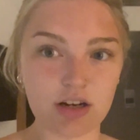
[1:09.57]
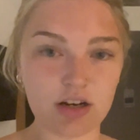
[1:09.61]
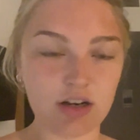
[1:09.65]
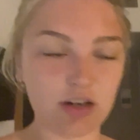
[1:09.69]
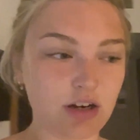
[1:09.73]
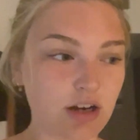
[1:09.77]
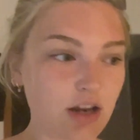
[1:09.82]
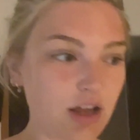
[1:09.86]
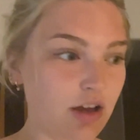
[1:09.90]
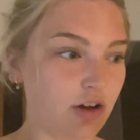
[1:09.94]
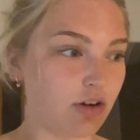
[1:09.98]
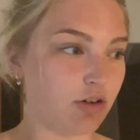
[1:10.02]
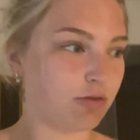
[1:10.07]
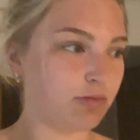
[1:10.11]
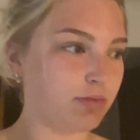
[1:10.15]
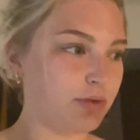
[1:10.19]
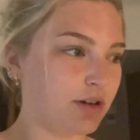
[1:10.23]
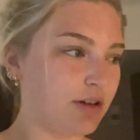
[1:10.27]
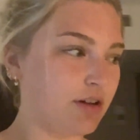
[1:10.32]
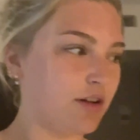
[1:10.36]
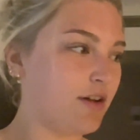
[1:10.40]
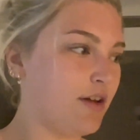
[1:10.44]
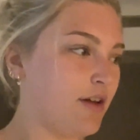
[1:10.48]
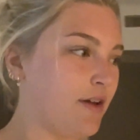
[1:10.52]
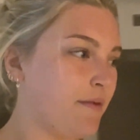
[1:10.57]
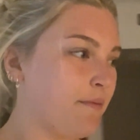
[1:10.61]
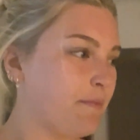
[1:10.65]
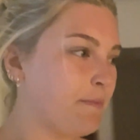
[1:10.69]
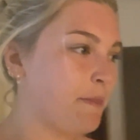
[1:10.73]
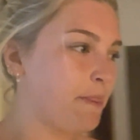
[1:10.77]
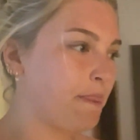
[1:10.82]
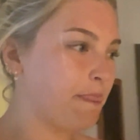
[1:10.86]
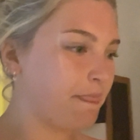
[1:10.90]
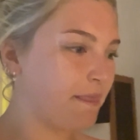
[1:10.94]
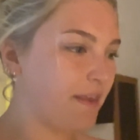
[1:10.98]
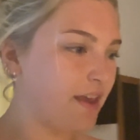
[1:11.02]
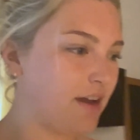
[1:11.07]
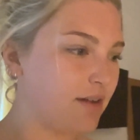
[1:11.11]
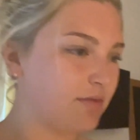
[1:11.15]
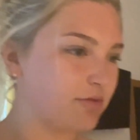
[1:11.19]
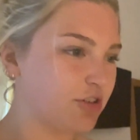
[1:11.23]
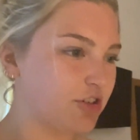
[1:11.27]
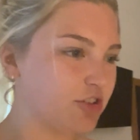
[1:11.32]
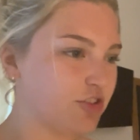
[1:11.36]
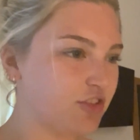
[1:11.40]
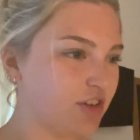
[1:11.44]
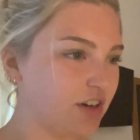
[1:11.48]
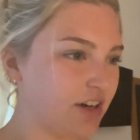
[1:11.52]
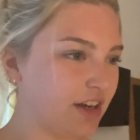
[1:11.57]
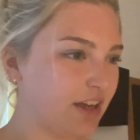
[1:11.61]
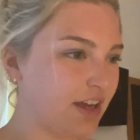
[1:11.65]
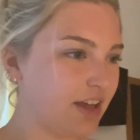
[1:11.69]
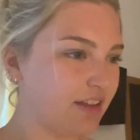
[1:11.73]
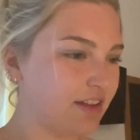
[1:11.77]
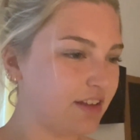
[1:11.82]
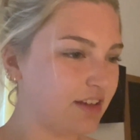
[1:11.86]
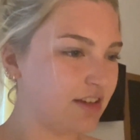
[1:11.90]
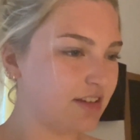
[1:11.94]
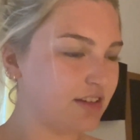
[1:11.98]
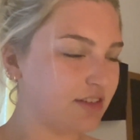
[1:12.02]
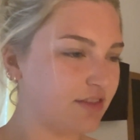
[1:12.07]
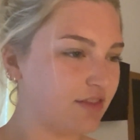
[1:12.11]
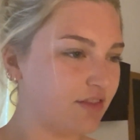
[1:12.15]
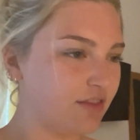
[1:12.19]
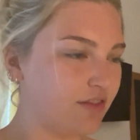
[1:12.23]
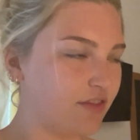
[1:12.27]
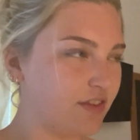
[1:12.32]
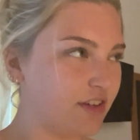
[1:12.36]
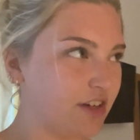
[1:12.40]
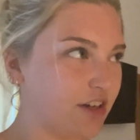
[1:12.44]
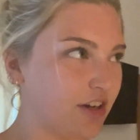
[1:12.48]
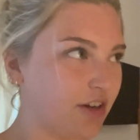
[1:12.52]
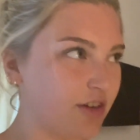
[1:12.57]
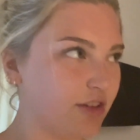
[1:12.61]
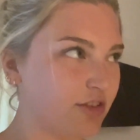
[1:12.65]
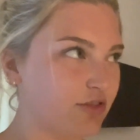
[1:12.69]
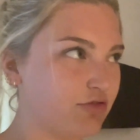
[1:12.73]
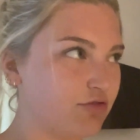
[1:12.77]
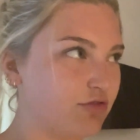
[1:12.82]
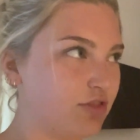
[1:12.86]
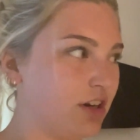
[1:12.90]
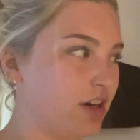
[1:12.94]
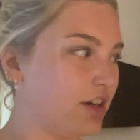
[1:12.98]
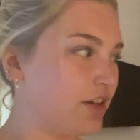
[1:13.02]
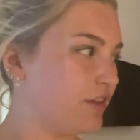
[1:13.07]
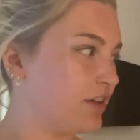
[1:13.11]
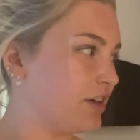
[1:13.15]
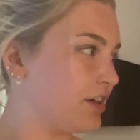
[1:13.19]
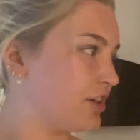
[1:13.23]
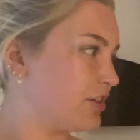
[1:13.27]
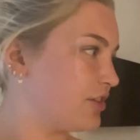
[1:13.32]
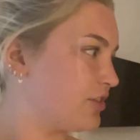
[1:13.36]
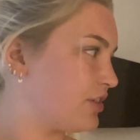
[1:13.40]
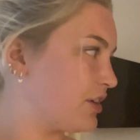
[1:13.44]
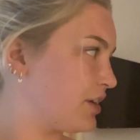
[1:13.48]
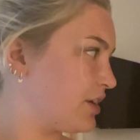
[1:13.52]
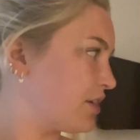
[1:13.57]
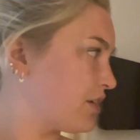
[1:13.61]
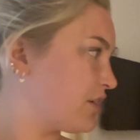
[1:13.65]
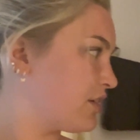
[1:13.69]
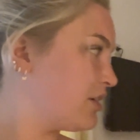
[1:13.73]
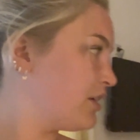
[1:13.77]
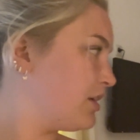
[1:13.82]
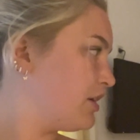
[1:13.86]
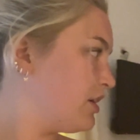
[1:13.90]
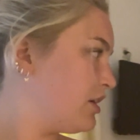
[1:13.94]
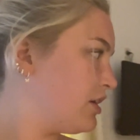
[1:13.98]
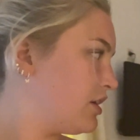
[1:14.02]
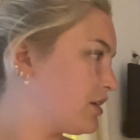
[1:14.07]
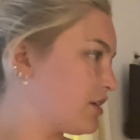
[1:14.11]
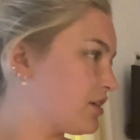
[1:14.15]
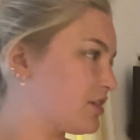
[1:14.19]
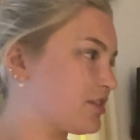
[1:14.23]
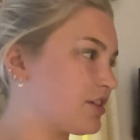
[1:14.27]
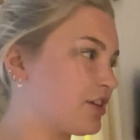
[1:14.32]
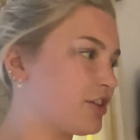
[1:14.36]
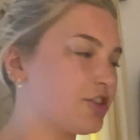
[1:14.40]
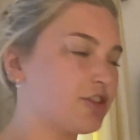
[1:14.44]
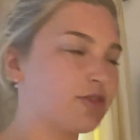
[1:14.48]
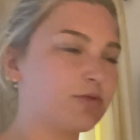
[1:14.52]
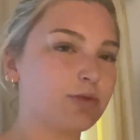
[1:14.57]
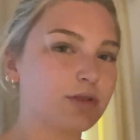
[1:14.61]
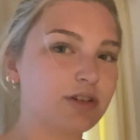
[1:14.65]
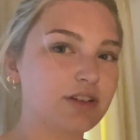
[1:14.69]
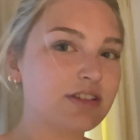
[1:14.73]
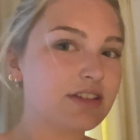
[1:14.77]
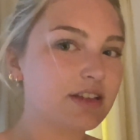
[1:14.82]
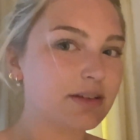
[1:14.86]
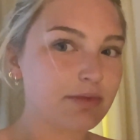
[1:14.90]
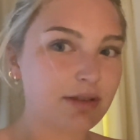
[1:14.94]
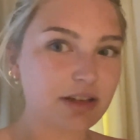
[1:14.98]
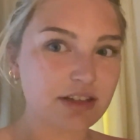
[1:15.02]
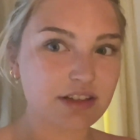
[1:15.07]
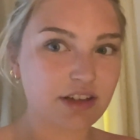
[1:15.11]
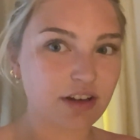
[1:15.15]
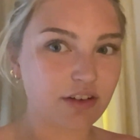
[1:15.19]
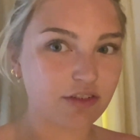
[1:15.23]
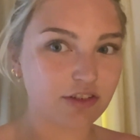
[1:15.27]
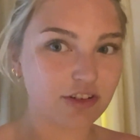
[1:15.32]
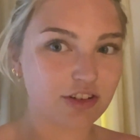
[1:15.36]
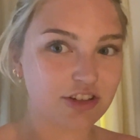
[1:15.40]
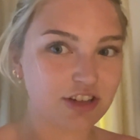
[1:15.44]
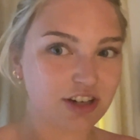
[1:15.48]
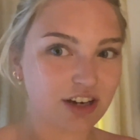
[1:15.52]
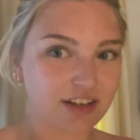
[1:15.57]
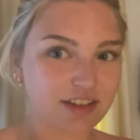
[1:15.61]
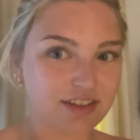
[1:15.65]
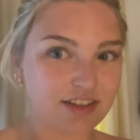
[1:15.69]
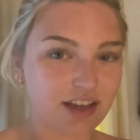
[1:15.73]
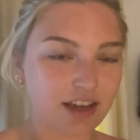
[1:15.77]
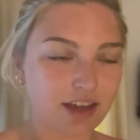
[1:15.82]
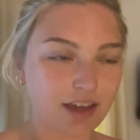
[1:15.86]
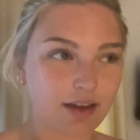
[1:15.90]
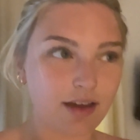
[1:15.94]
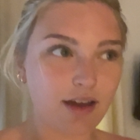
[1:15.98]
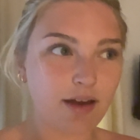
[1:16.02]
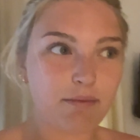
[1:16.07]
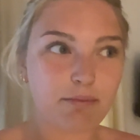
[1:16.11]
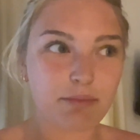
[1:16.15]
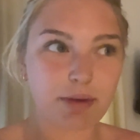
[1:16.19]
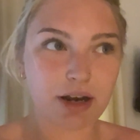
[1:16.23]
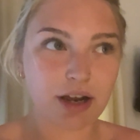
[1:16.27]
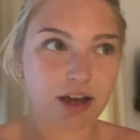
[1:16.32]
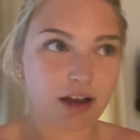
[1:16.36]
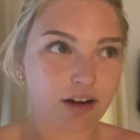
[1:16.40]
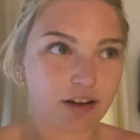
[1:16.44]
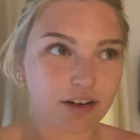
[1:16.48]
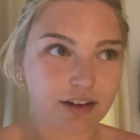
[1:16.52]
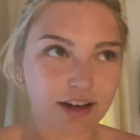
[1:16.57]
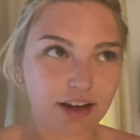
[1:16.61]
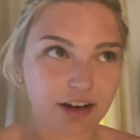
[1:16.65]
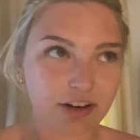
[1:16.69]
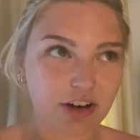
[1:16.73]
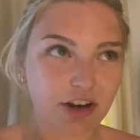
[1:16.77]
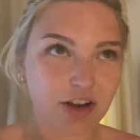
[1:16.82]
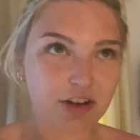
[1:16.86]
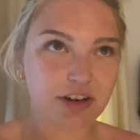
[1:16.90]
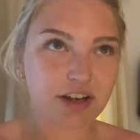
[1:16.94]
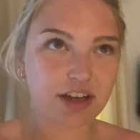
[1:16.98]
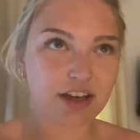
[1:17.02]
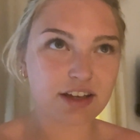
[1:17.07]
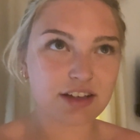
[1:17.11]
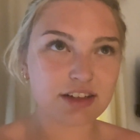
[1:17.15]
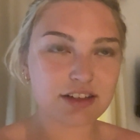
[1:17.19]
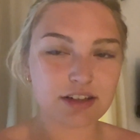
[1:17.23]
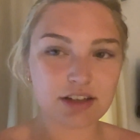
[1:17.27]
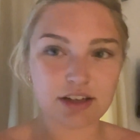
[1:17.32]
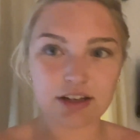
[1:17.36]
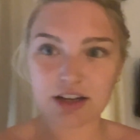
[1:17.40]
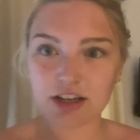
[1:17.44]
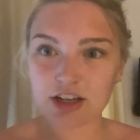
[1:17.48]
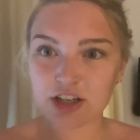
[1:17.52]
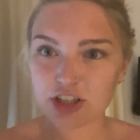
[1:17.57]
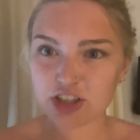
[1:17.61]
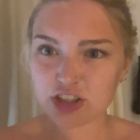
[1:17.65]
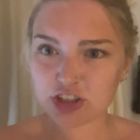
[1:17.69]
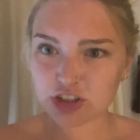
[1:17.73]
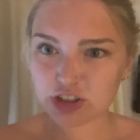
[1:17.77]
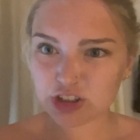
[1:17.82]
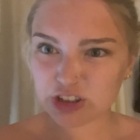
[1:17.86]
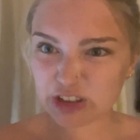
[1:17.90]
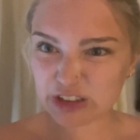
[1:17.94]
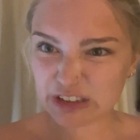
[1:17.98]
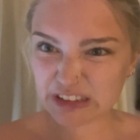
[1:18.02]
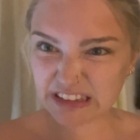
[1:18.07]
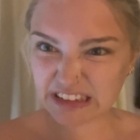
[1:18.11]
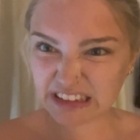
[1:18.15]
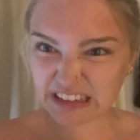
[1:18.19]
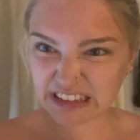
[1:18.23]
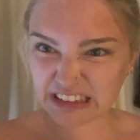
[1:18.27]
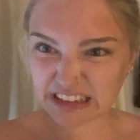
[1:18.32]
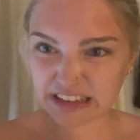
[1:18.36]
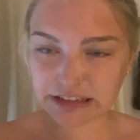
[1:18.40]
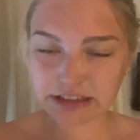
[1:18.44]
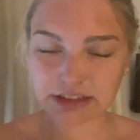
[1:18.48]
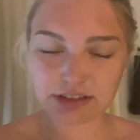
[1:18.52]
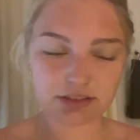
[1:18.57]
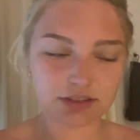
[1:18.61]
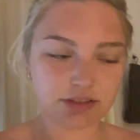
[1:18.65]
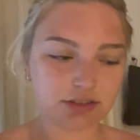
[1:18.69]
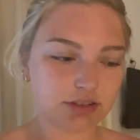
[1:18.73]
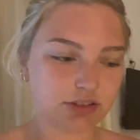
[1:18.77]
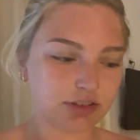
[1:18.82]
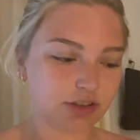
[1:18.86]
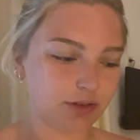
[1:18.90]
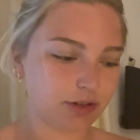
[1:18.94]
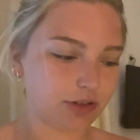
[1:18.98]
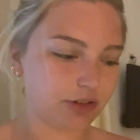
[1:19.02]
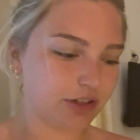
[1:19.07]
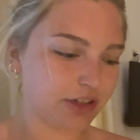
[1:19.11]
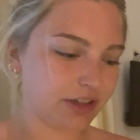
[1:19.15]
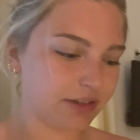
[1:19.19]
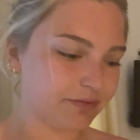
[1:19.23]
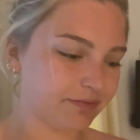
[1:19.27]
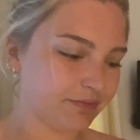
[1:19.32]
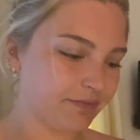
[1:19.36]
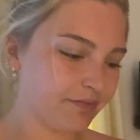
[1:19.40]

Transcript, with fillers: now, but yeah, I'm just trying to get this video. It's really, really annoying, because I just want to see myself on the jet ski, but I can't download it. So annoying.